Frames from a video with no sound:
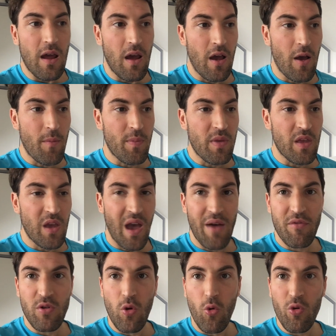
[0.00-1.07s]
you're
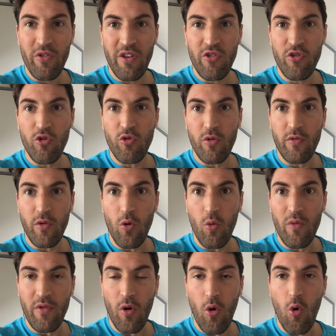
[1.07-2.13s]
having all these issues with
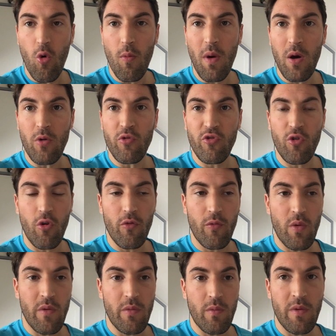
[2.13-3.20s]
your hormones,
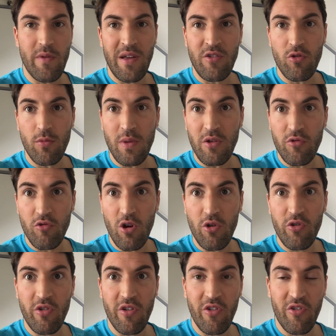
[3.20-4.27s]
with
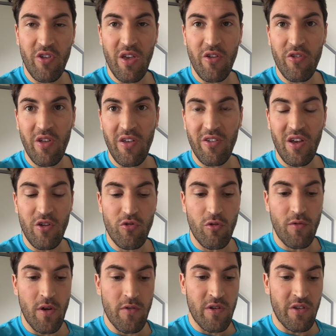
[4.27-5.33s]
endometriosis, cysts,
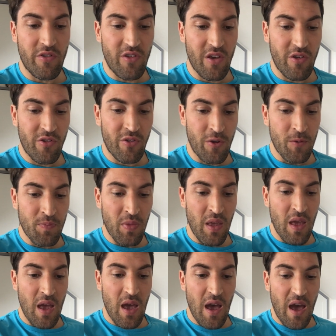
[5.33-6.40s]
etc., ovarian cysts,
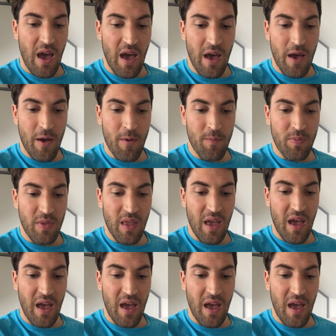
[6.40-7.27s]
and